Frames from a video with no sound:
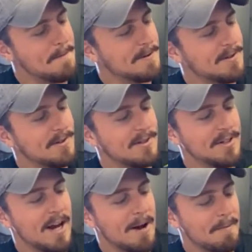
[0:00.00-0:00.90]

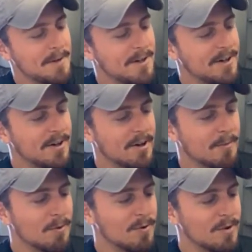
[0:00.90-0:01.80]
stem here,
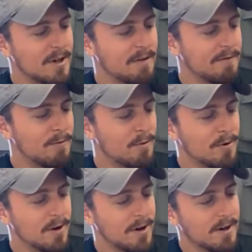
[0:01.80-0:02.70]
and we're looking
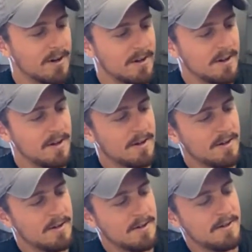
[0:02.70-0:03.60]
for
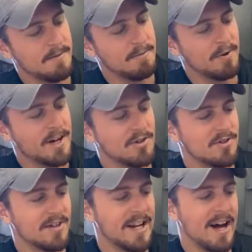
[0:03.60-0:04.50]

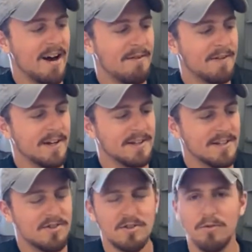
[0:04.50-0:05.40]
branches that have at
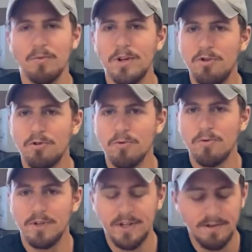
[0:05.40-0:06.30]
least 3
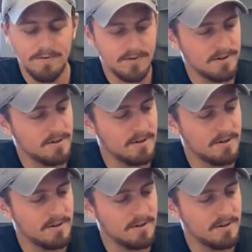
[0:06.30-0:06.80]
true leaves.